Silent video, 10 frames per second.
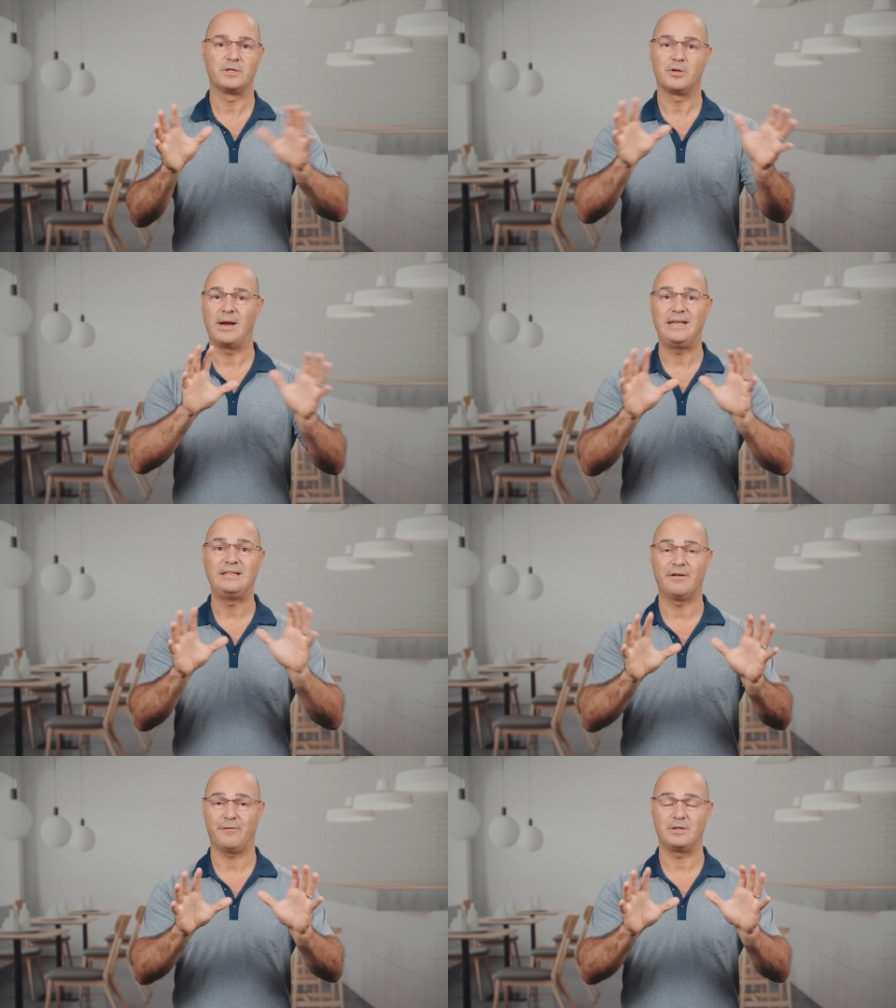is there any
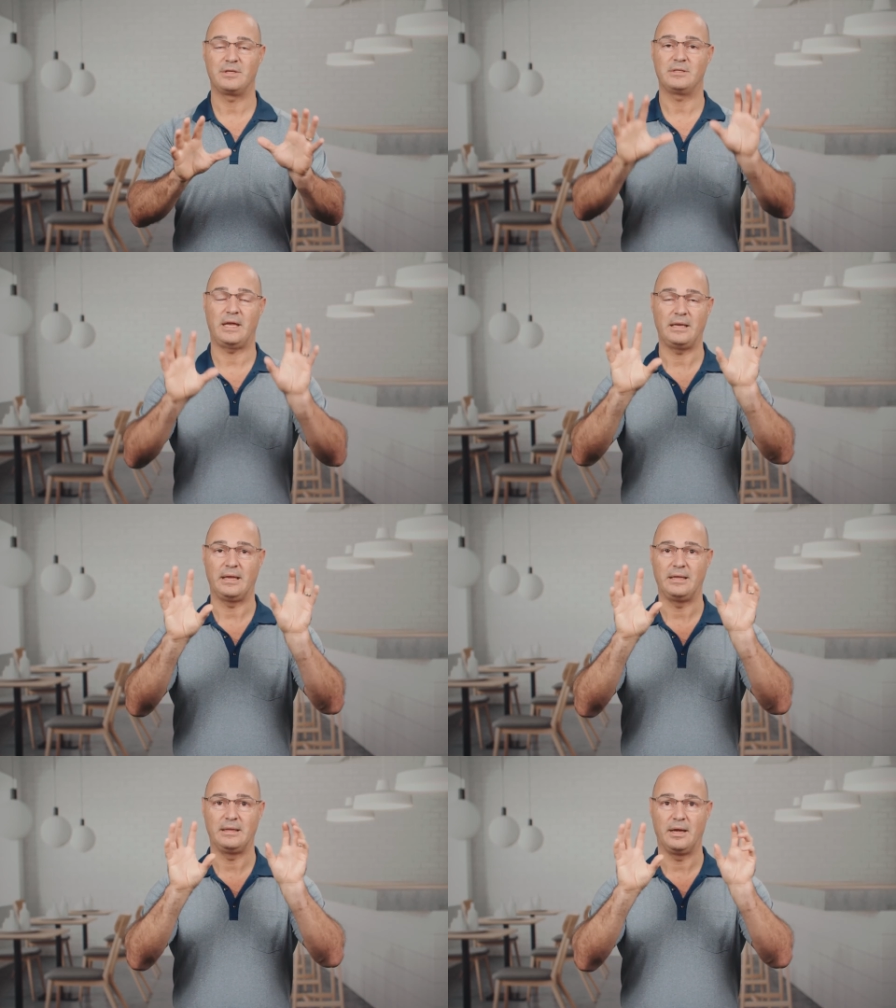differences in
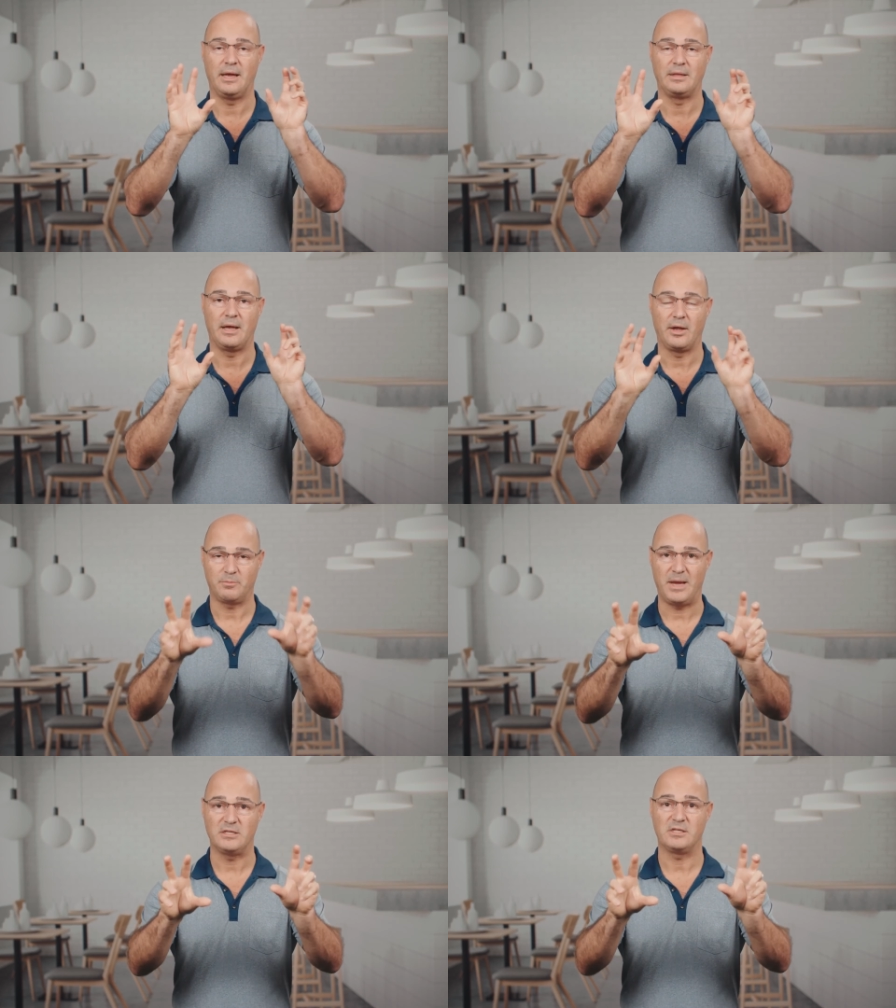the
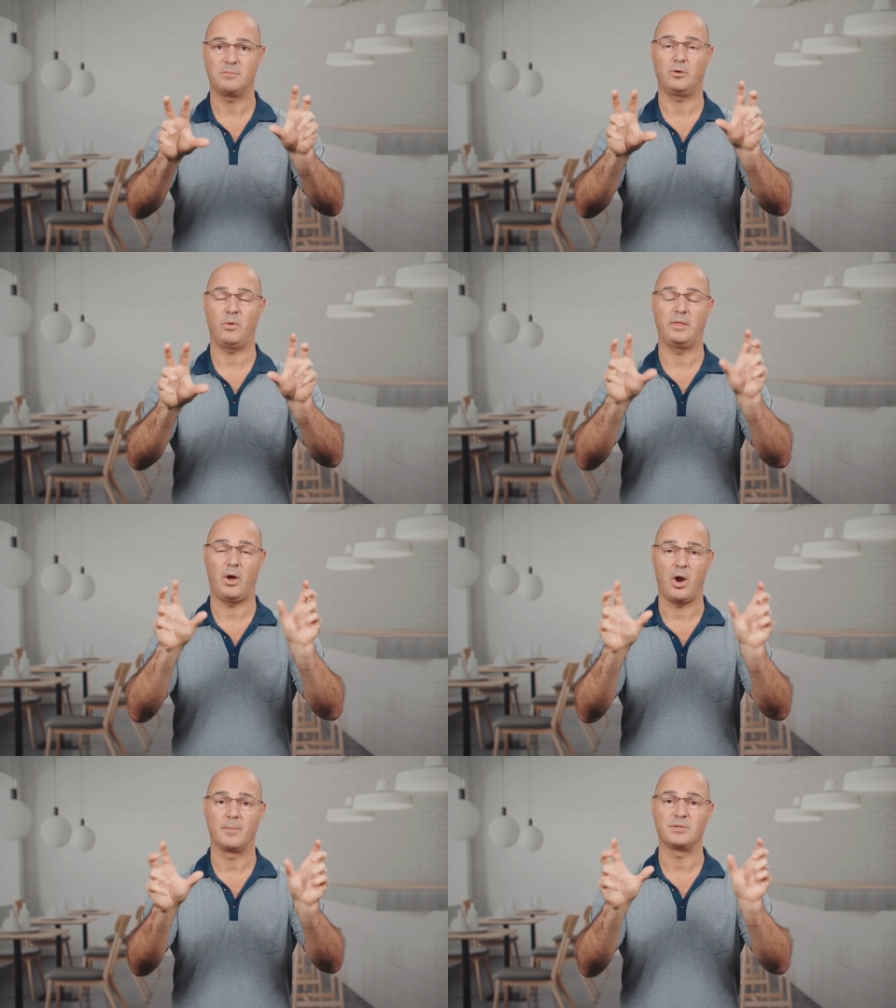spaces between the
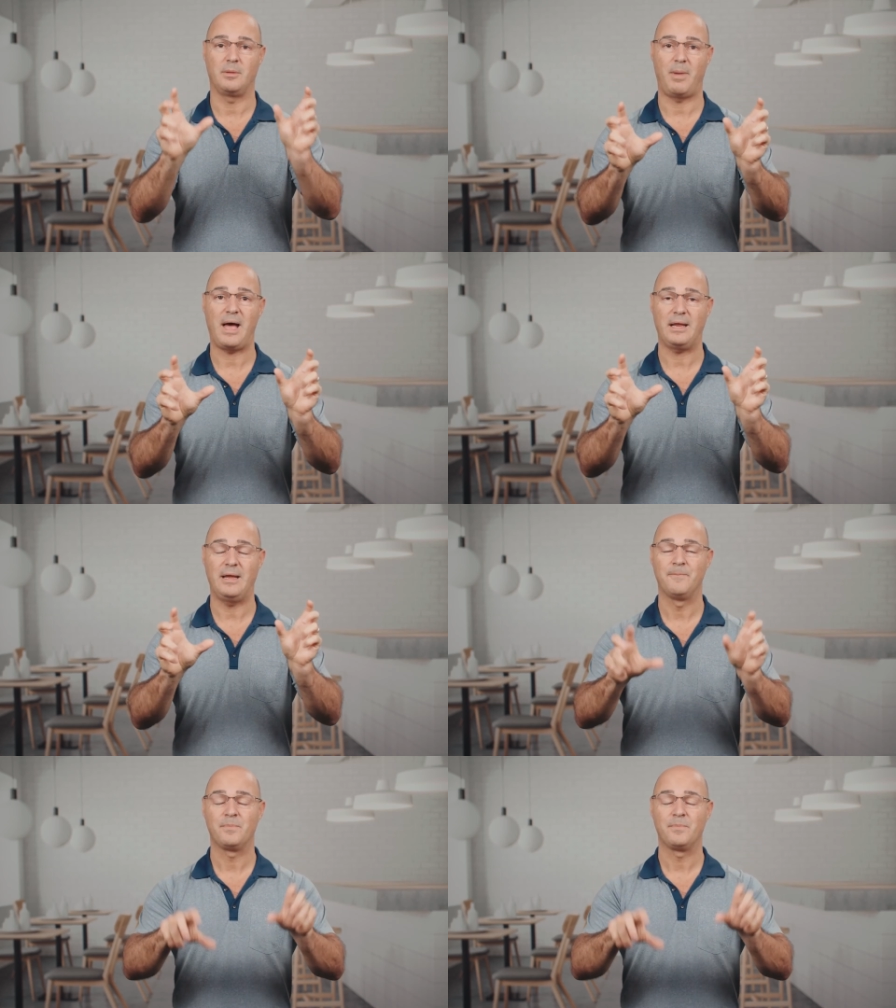arms and the body,